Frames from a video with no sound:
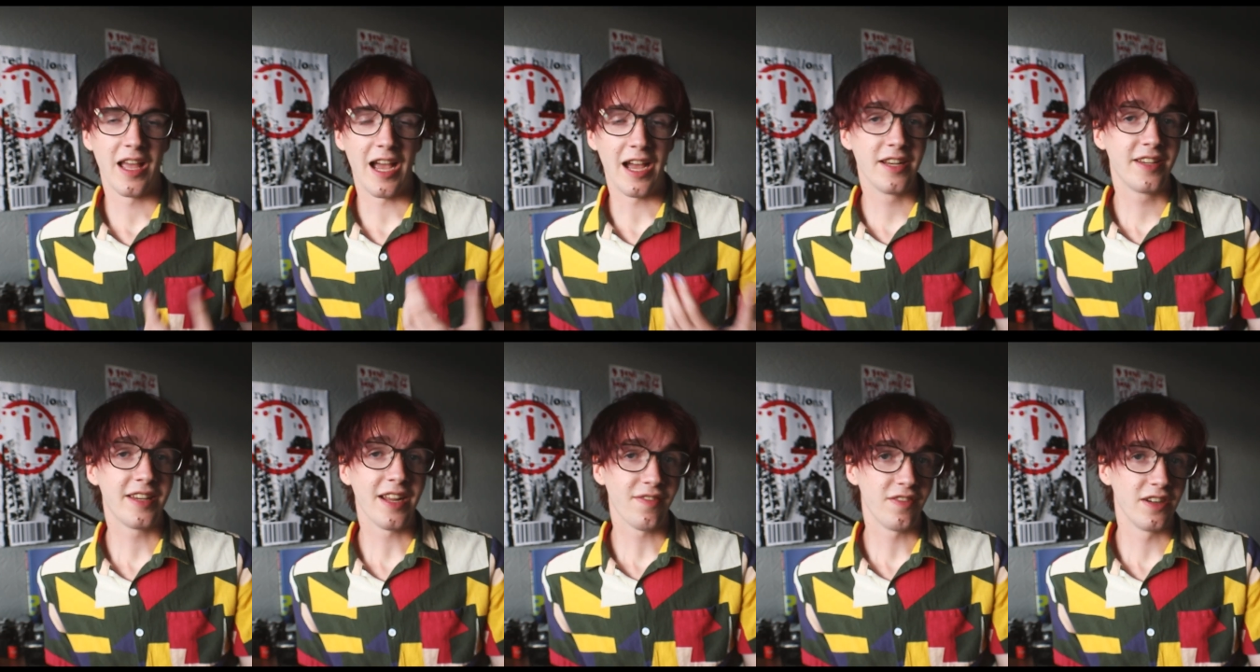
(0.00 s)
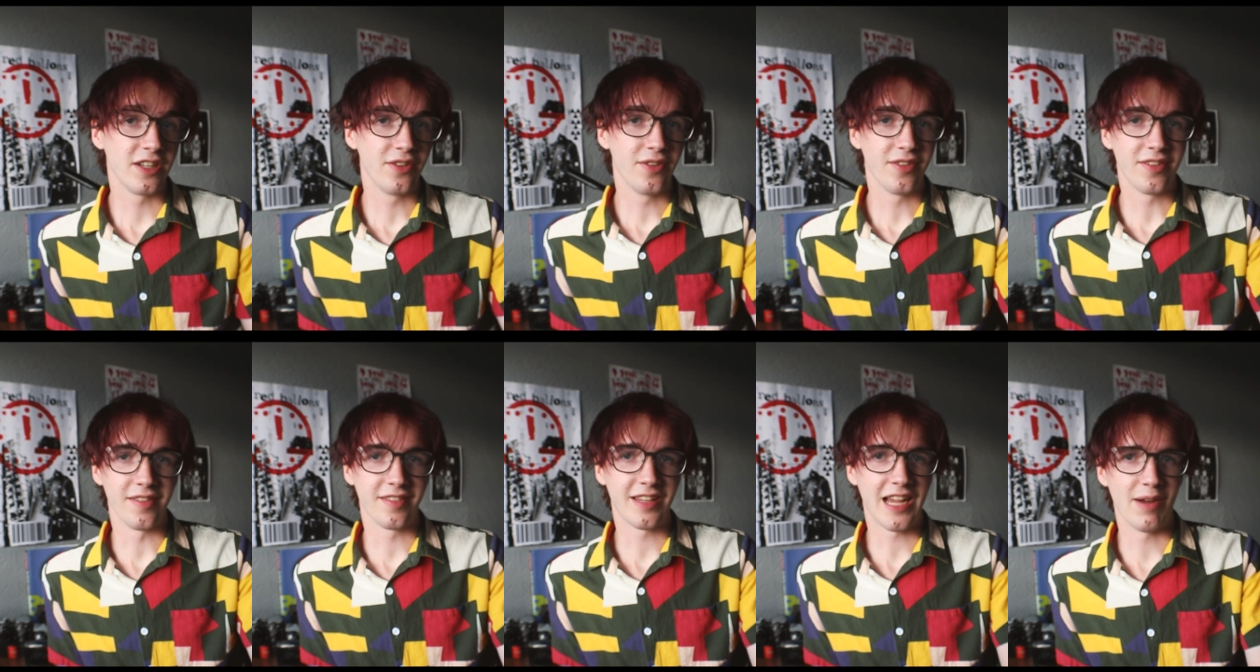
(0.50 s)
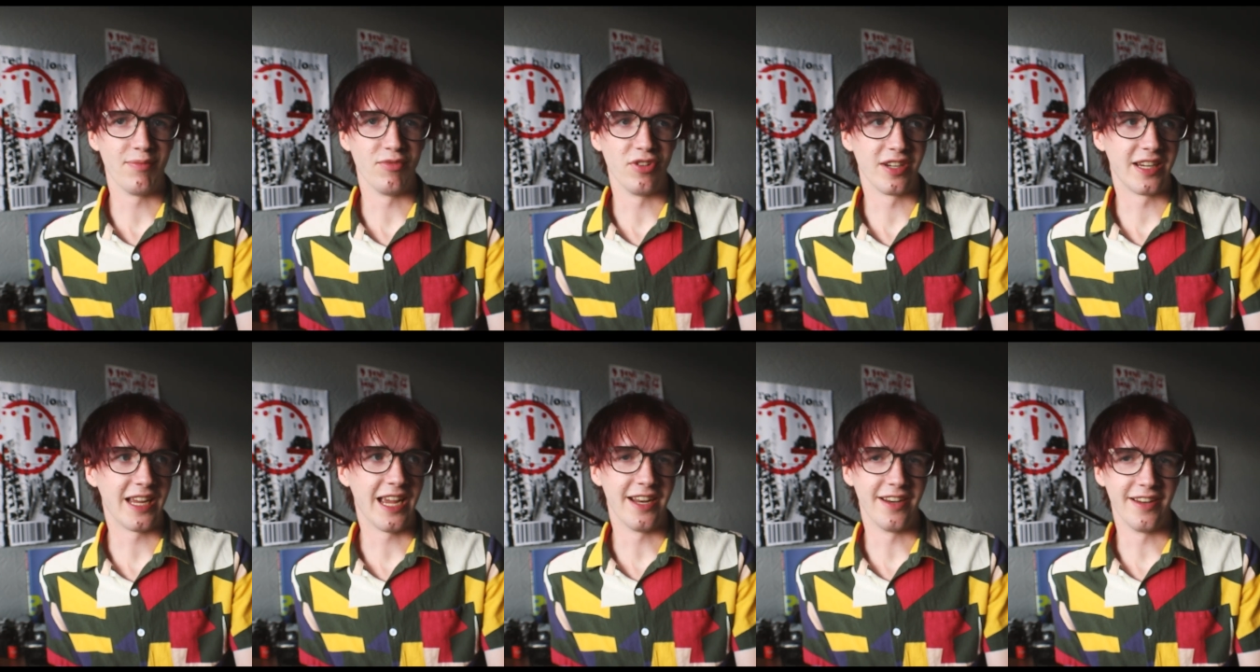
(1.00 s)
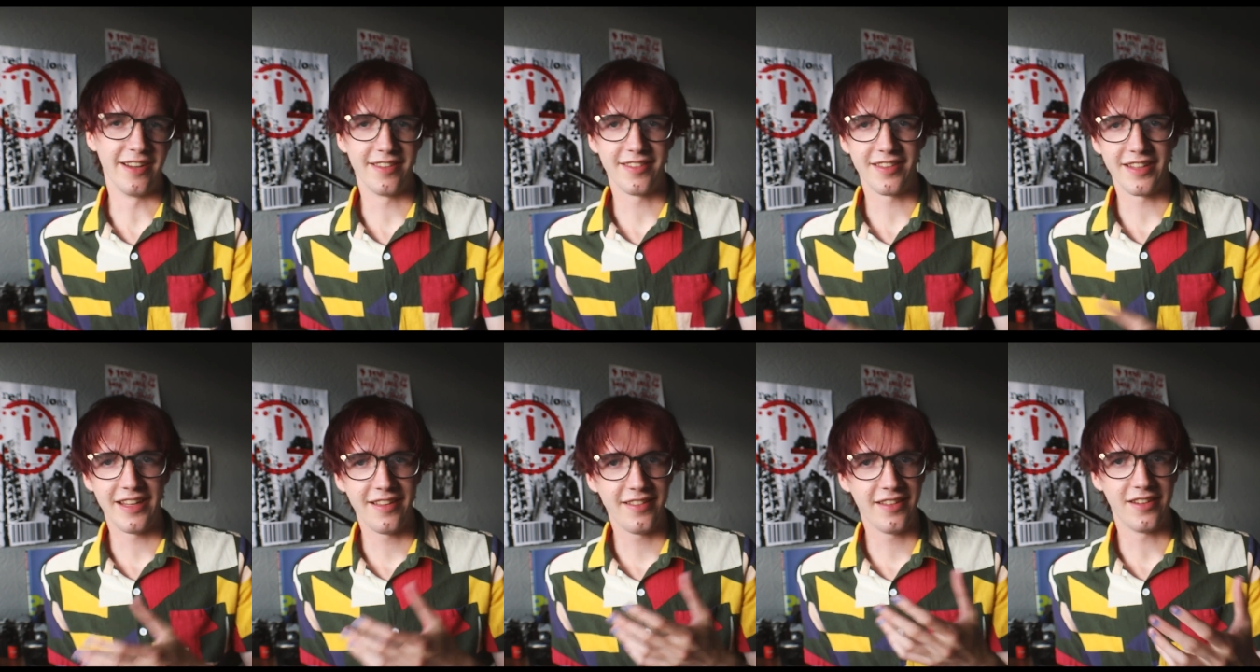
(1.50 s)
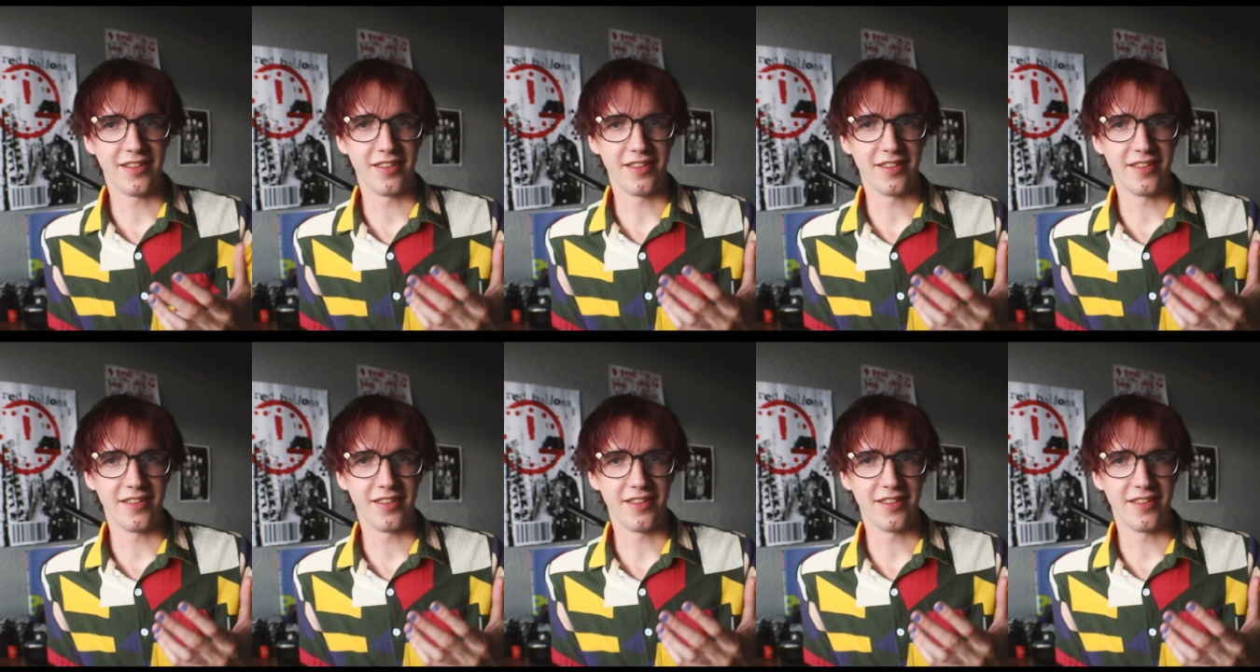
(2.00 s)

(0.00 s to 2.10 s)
I'd definitely use this camera again. It's easy